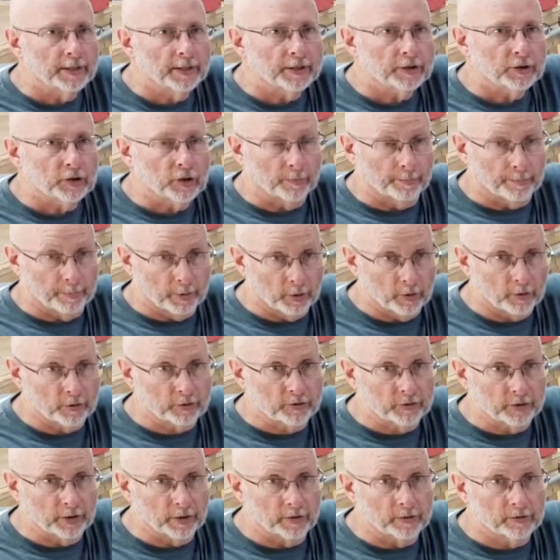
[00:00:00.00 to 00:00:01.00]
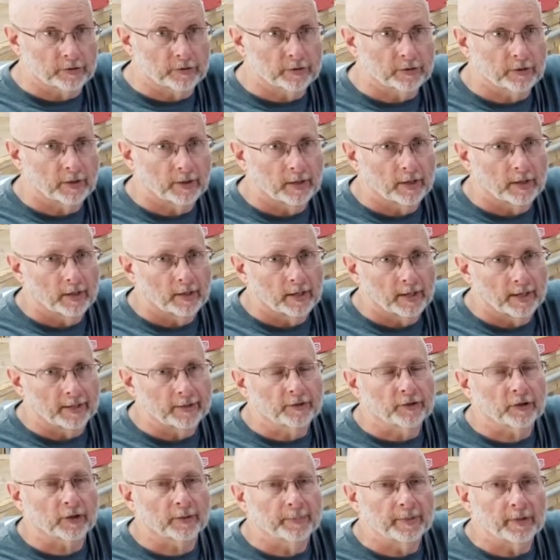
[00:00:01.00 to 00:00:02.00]
to purchase and
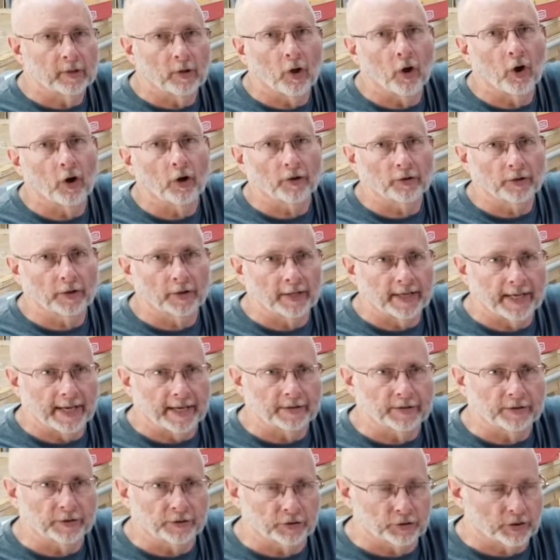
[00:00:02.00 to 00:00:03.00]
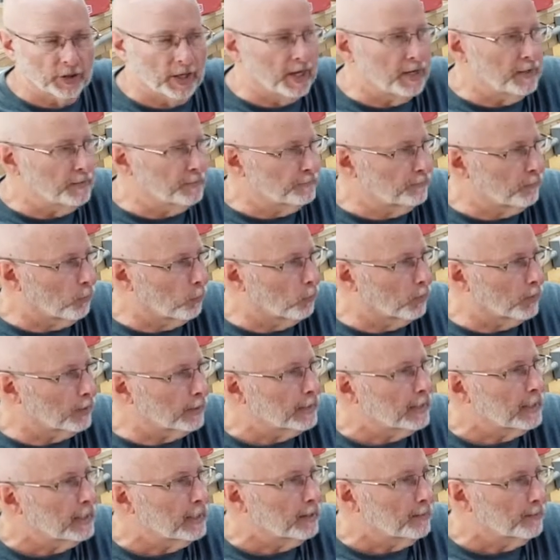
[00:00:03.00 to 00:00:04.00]
took me longer than that to save for it,
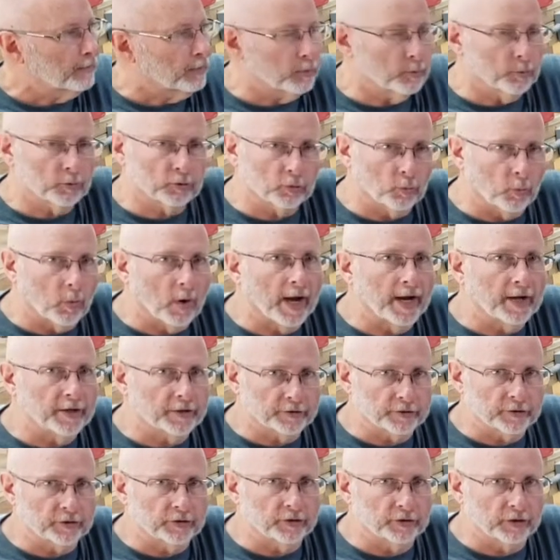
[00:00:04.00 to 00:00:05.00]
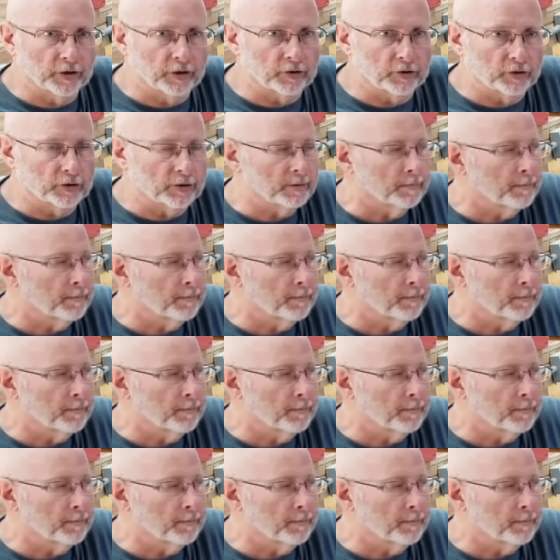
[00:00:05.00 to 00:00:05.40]
but it was a wise decision.